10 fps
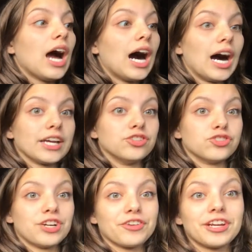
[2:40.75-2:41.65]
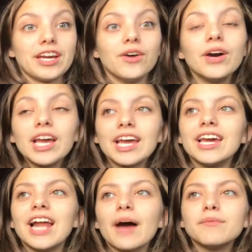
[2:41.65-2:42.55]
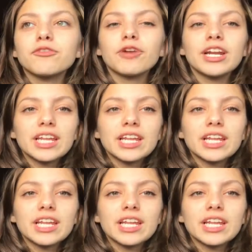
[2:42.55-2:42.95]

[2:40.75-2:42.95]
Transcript: high and dry right now, and I'm afraid